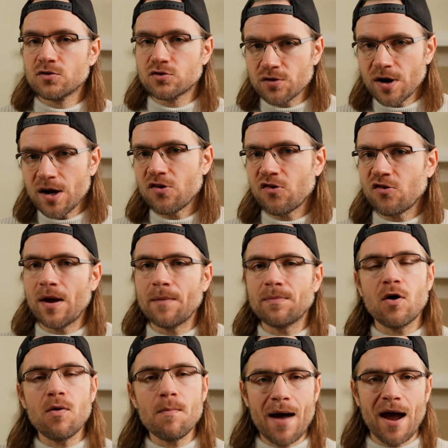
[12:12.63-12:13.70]
Trade shaped
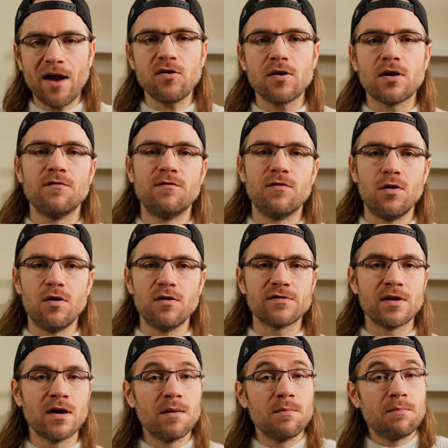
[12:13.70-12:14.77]
how magic
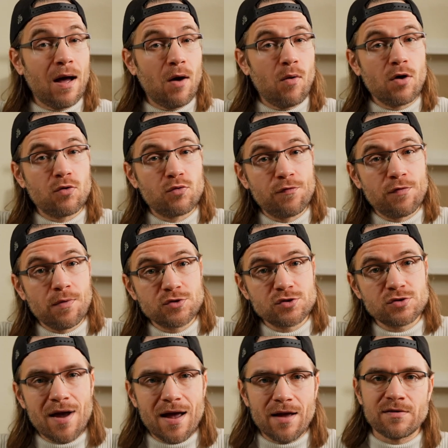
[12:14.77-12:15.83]
evolved. Power grew from
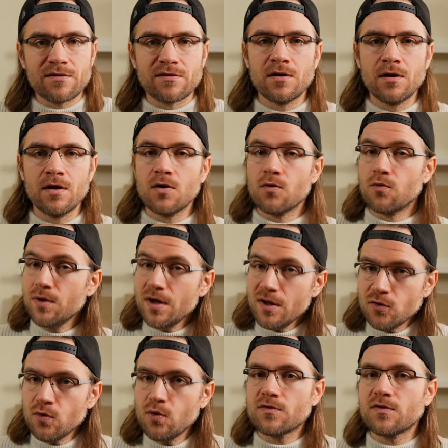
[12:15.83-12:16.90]
trust.
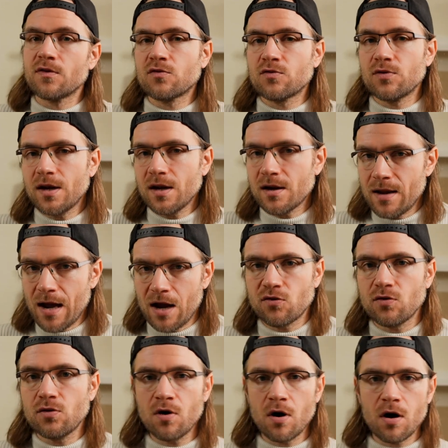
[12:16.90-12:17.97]
Resources created
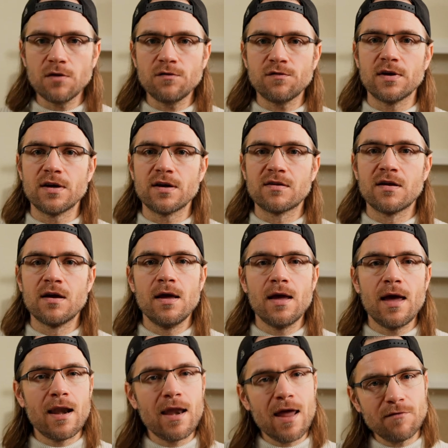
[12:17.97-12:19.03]
natural conflicts.
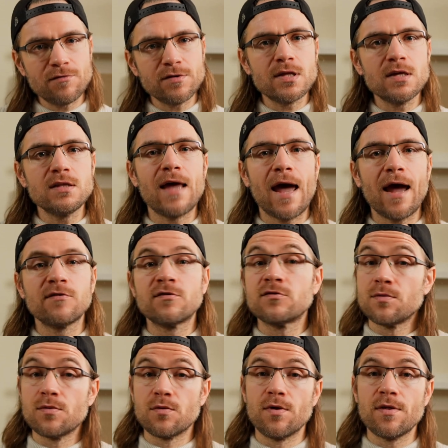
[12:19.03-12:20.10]
And everything danced
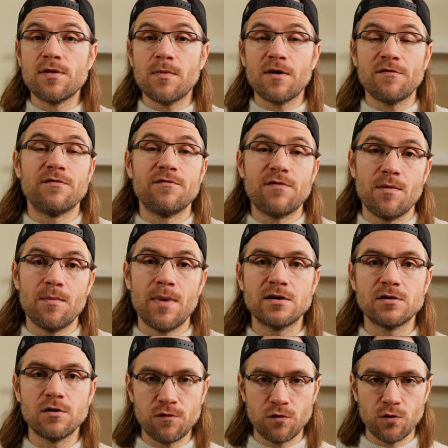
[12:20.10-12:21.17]
to the rhythm of
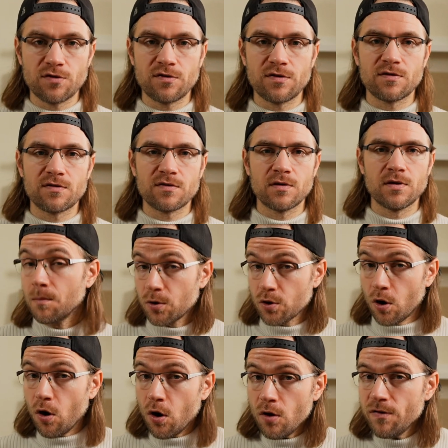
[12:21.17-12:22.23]
environmental forces.
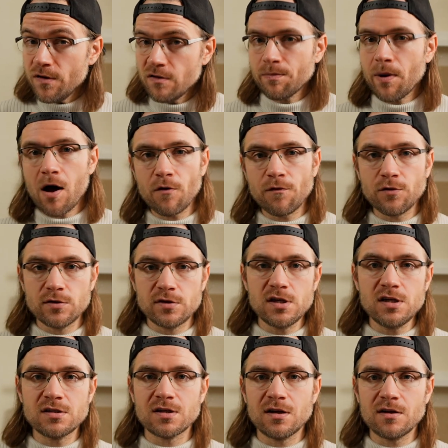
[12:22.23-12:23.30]
But all these powerful
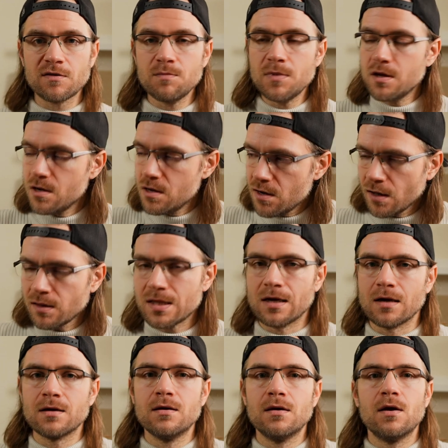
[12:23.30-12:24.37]
details mean
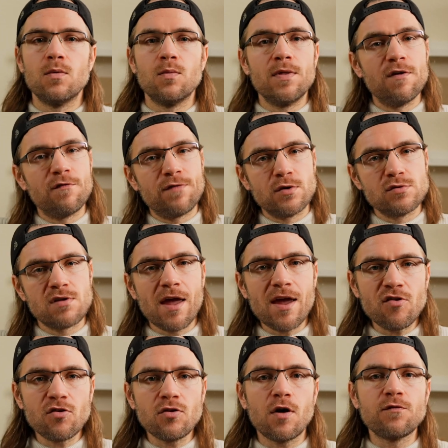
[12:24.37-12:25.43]
nothing when the
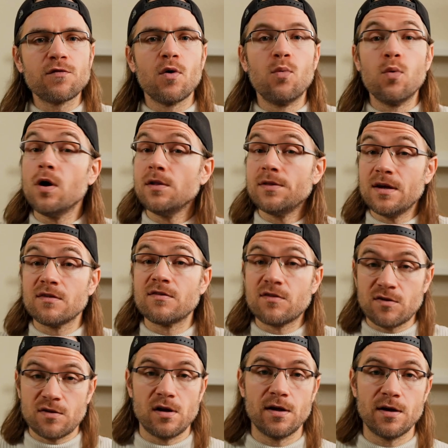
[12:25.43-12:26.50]
foundation of your world isn't
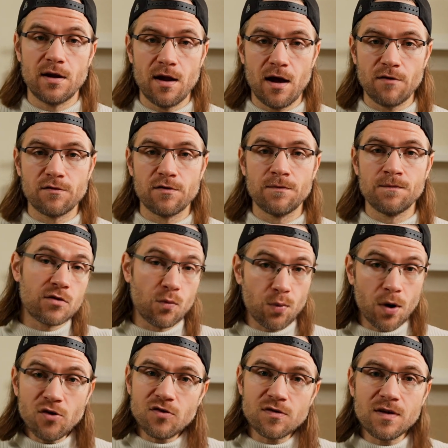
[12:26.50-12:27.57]
solid enough. So
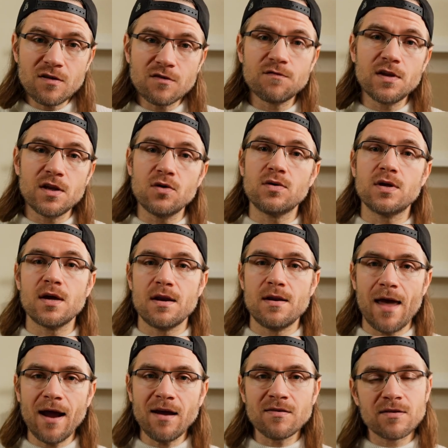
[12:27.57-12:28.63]
watch this video here
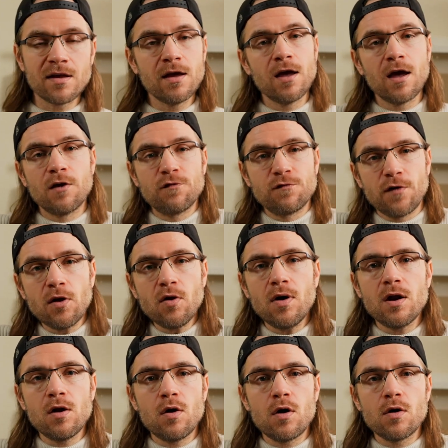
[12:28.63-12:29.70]
next and
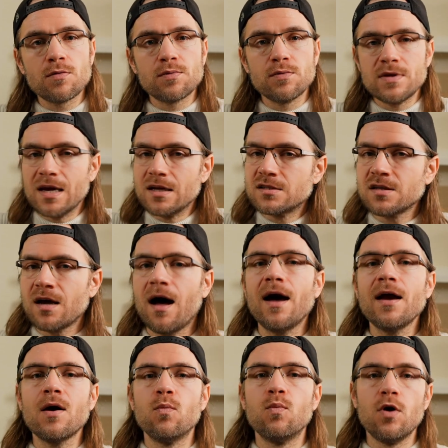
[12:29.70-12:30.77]
follow along through the
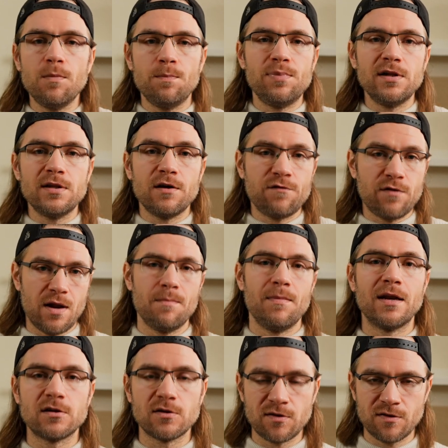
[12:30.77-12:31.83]
entire World Building
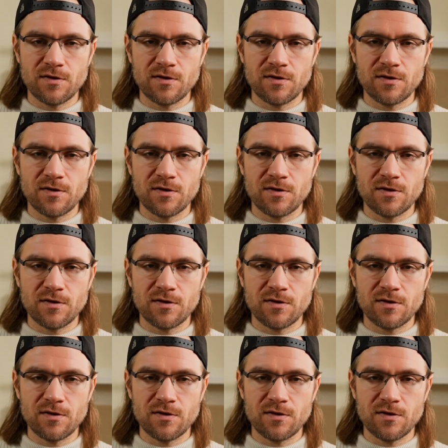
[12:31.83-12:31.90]
Fundamentals